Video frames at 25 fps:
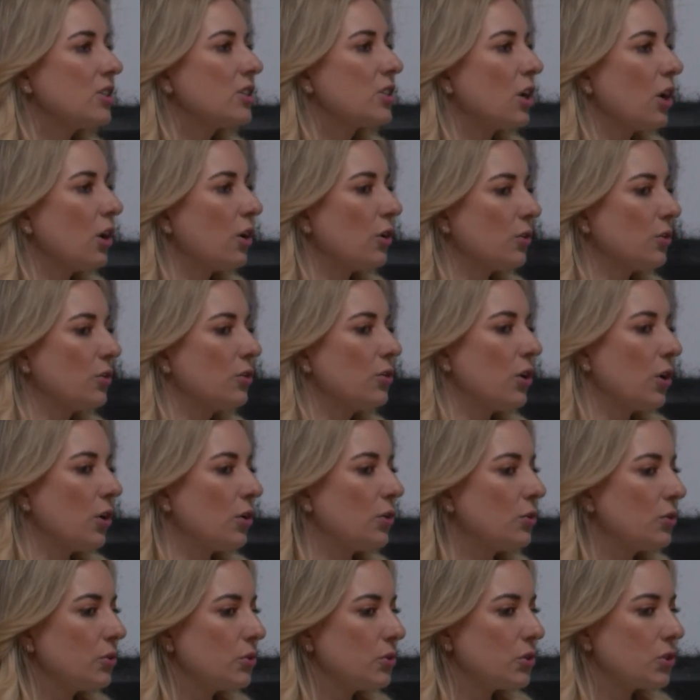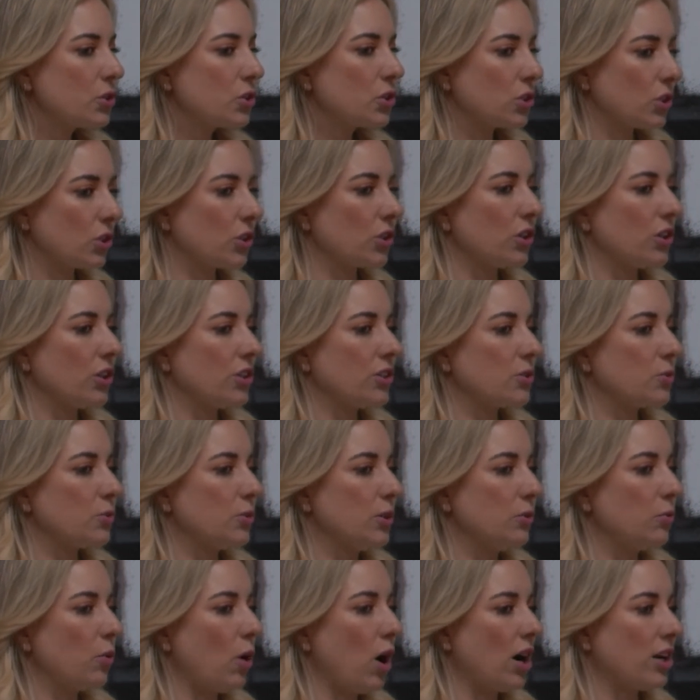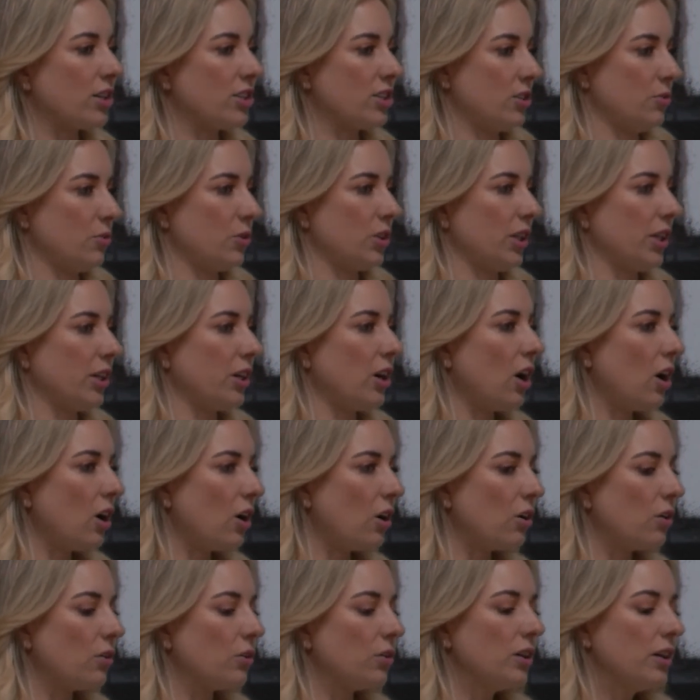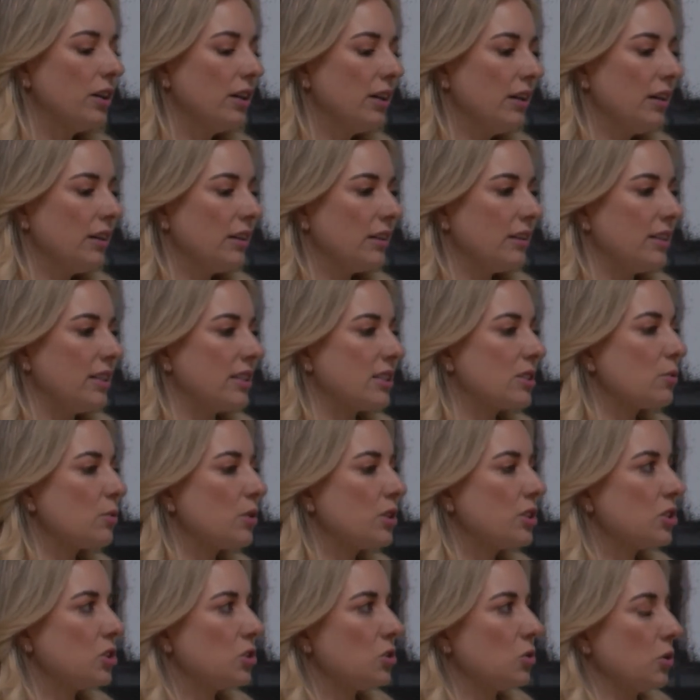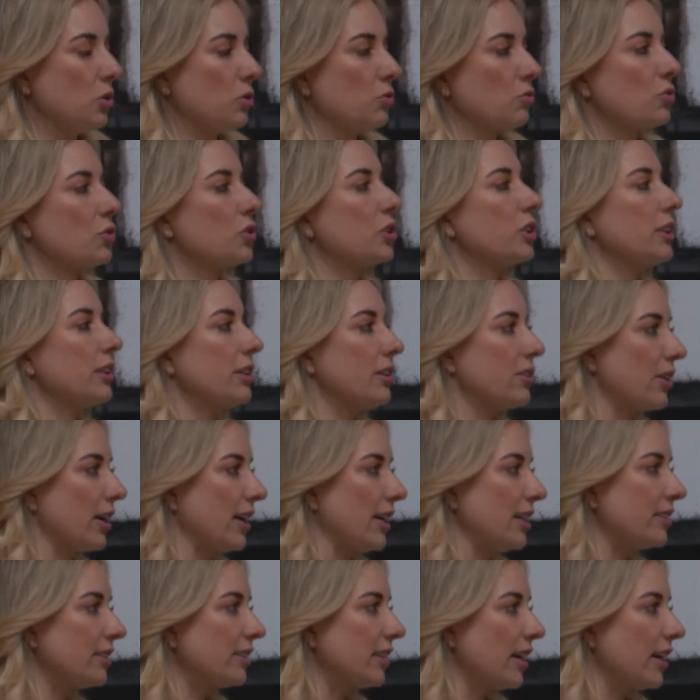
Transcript: So those girls we watch and we're like, oh this one's doing really great.